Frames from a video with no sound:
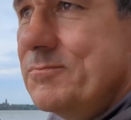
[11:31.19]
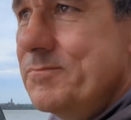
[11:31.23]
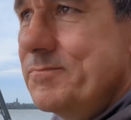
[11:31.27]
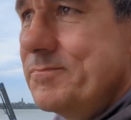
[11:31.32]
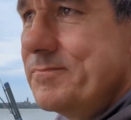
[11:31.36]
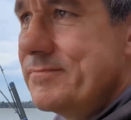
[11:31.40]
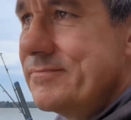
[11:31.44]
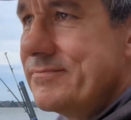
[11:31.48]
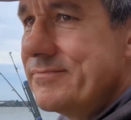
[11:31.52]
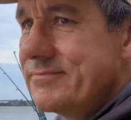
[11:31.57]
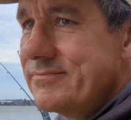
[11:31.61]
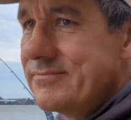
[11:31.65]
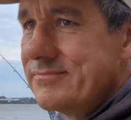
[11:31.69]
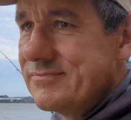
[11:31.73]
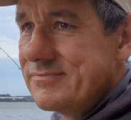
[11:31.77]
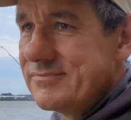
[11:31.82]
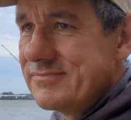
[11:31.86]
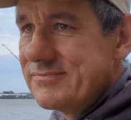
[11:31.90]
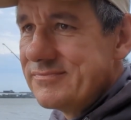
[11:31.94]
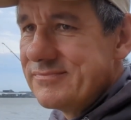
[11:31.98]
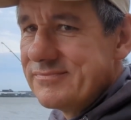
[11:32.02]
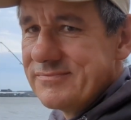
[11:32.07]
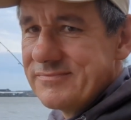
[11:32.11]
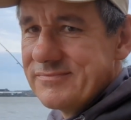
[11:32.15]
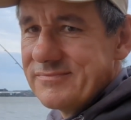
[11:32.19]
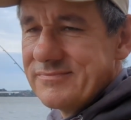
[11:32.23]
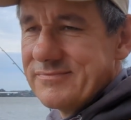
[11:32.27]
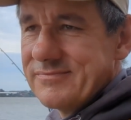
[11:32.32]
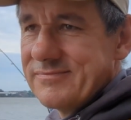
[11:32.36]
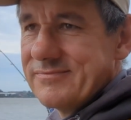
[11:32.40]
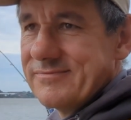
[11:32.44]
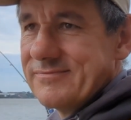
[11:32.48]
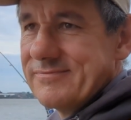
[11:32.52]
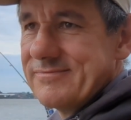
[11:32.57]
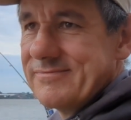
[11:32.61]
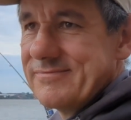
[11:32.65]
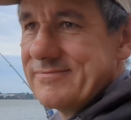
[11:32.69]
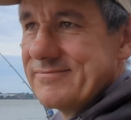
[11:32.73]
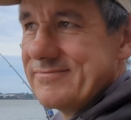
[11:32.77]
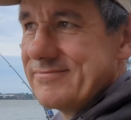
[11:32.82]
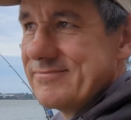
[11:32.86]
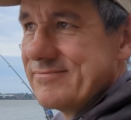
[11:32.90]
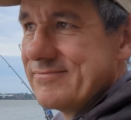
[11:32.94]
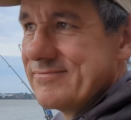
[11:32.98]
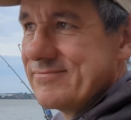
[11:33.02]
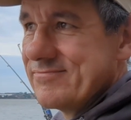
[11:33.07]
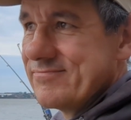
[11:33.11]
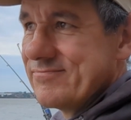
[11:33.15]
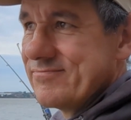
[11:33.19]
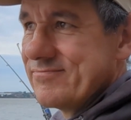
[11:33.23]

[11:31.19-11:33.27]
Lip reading: Do you reckon I hit it?